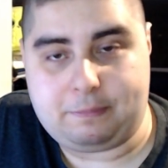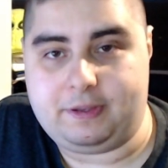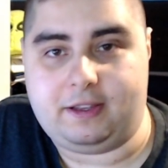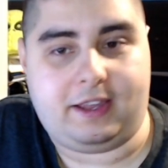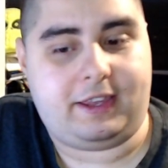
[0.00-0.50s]

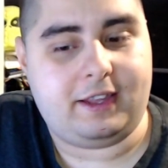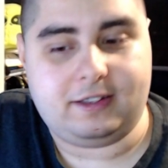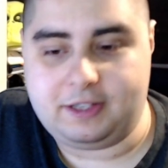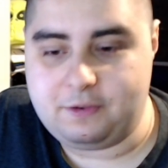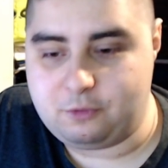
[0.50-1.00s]
me, I
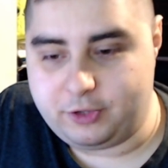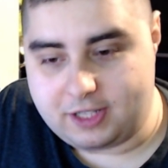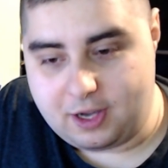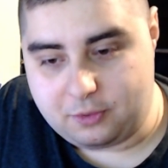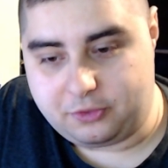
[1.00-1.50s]
can't live
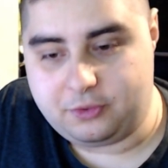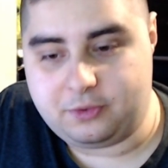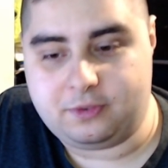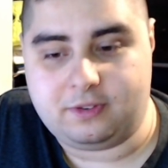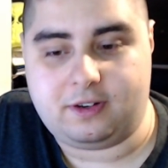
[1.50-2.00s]
without
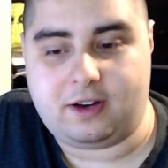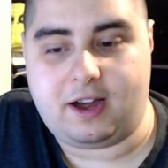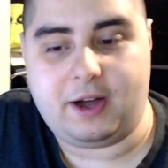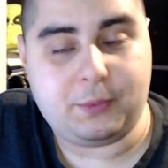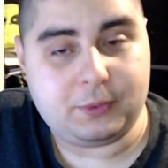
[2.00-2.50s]
you,
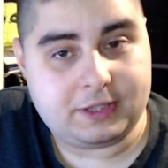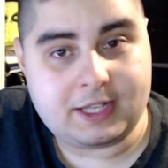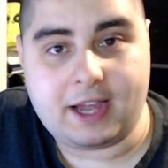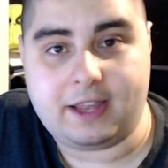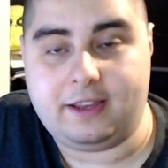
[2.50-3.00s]
I would
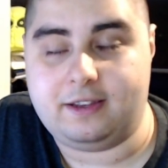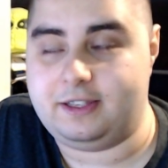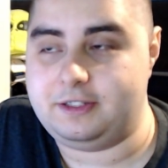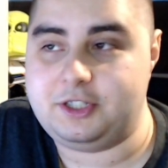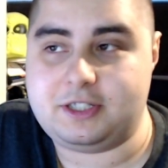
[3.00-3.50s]
die.
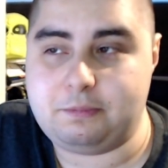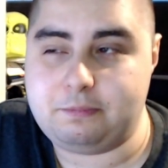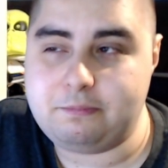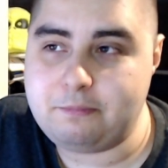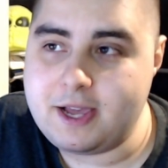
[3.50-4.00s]
And just
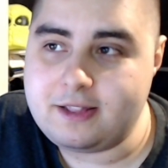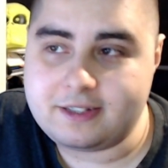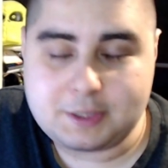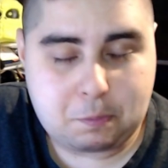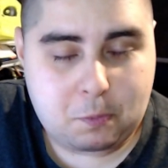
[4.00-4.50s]

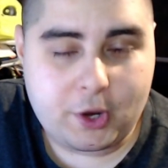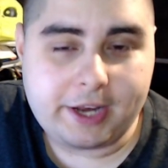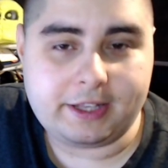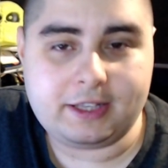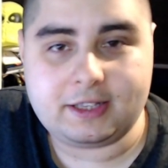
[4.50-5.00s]
Beatrice
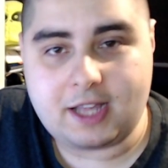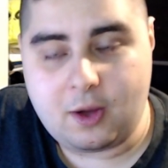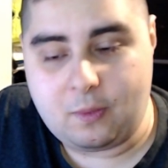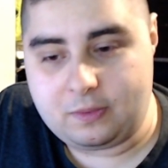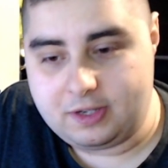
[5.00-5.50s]
breaking
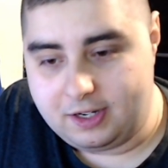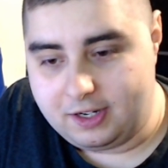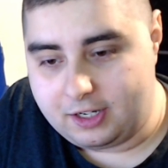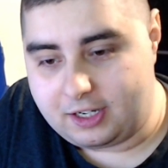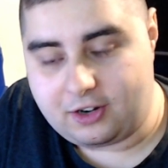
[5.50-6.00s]
down,
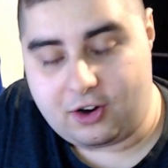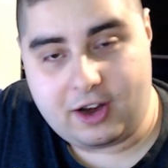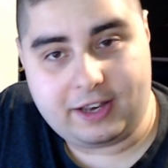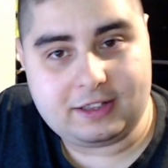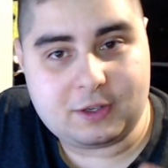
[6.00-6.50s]

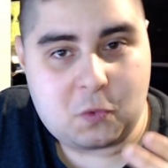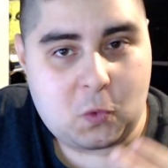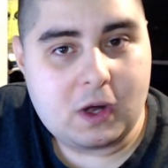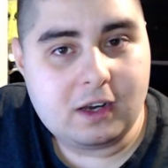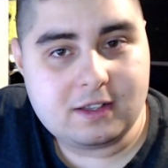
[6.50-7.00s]
crying, the
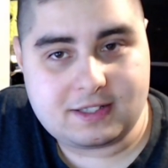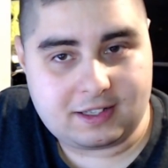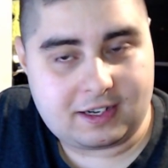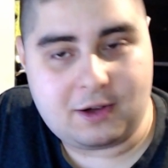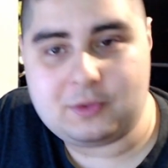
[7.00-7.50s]
walls
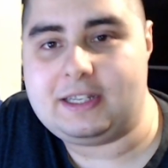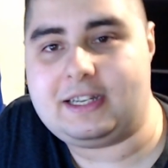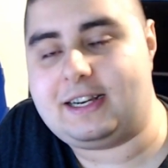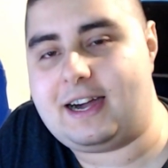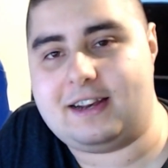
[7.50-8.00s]
around
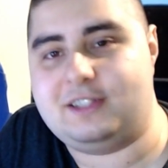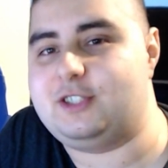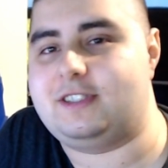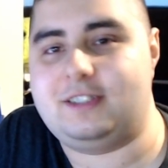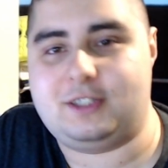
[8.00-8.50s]
her heart
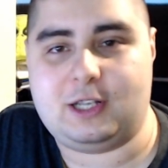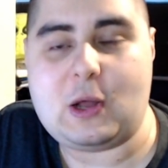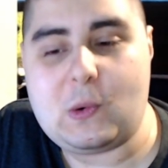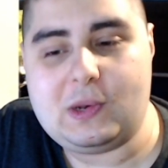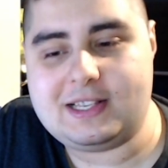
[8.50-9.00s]
just
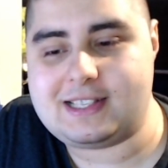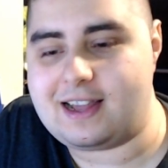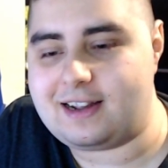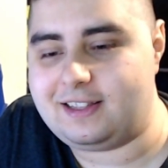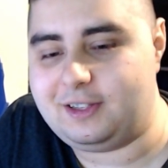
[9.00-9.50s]
slowly
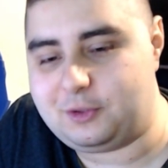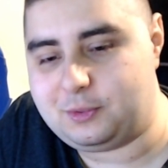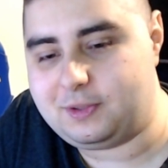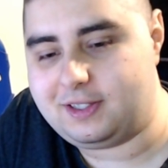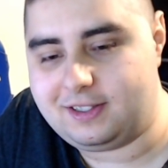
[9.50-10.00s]
starting
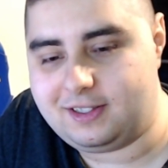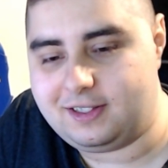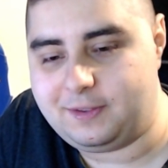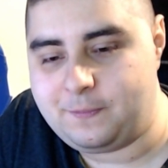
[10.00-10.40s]
to